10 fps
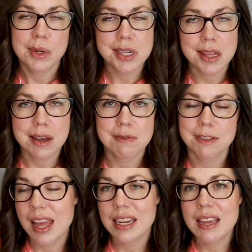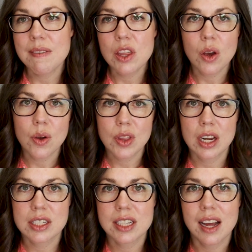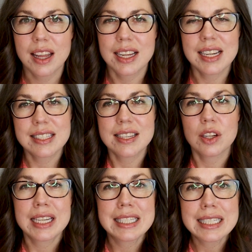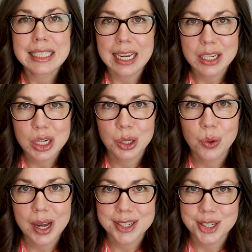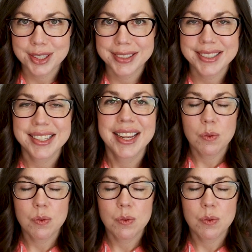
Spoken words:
which I love. And even though there's not like necessarily discussion questions,